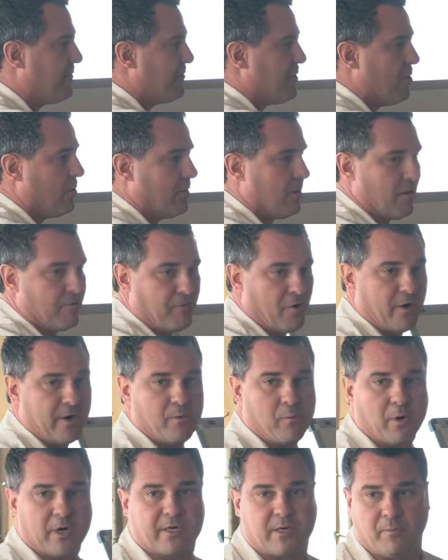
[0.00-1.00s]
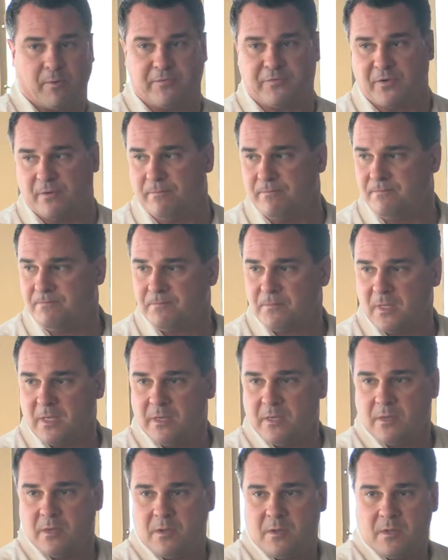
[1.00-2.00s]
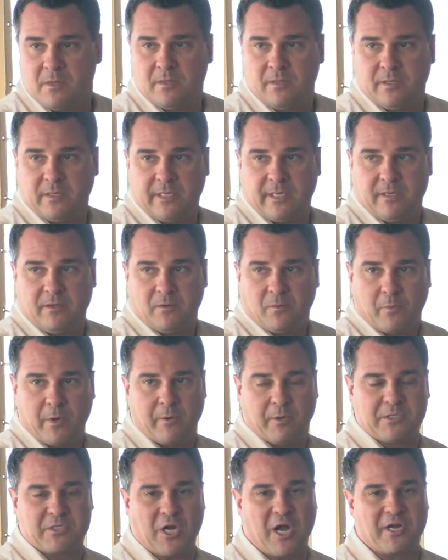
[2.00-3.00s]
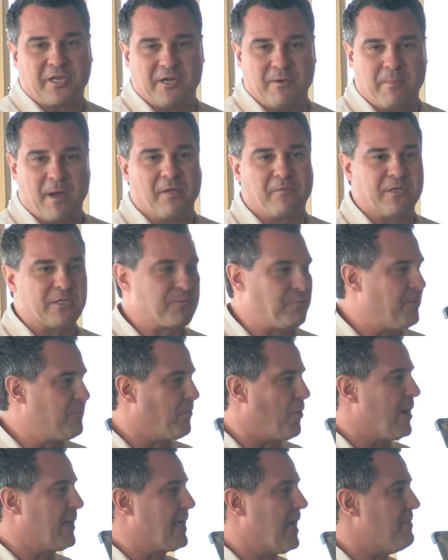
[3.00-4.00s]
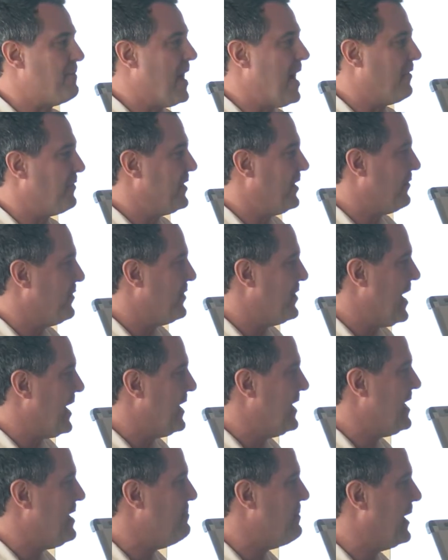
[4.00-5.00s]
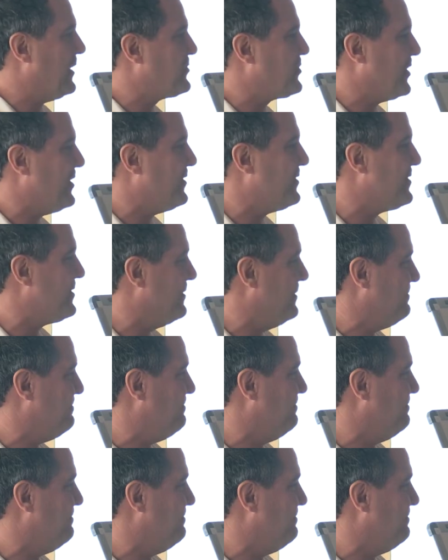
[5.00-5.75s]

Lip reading: of you are already working with him. We were talking about this before I came down the other day, and he mentioned.